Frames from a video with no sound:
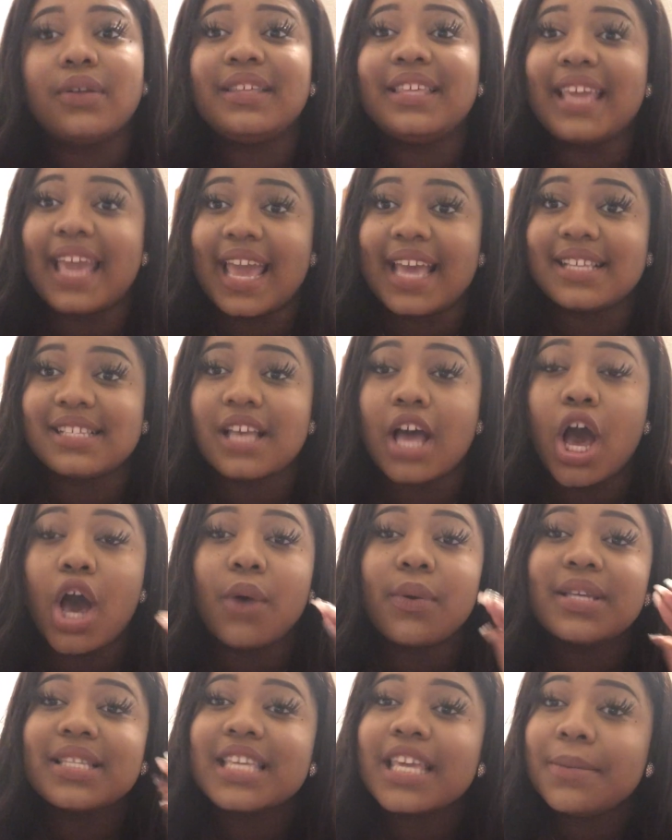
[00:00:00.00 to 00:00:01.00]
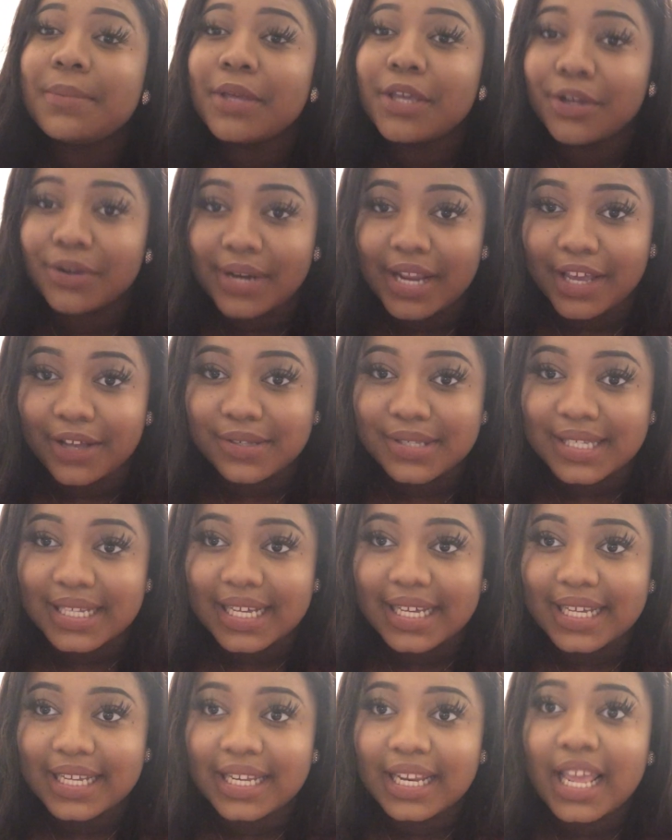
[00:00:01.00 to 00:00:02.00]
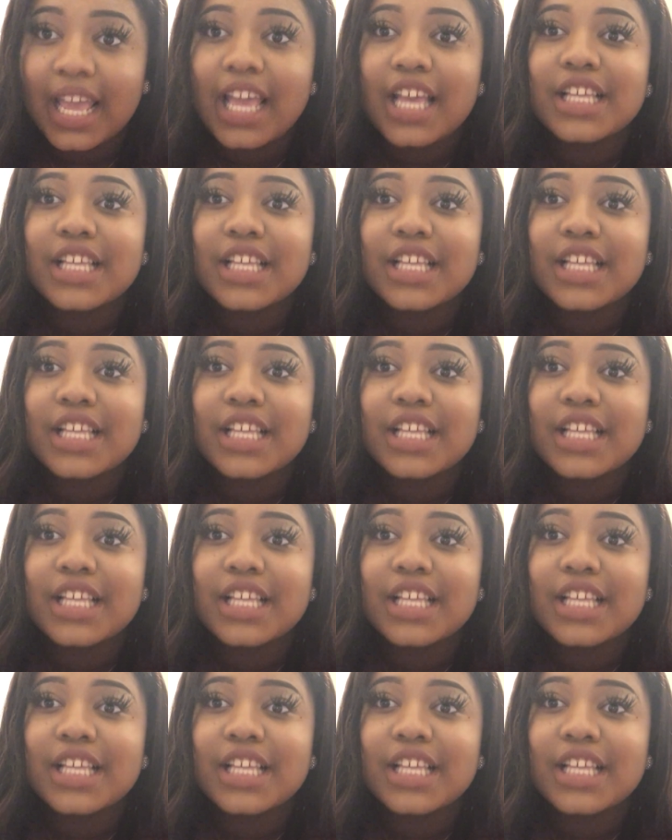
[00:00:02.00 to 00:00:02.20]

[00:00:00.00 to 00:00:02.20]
yes, always keeping your nails done.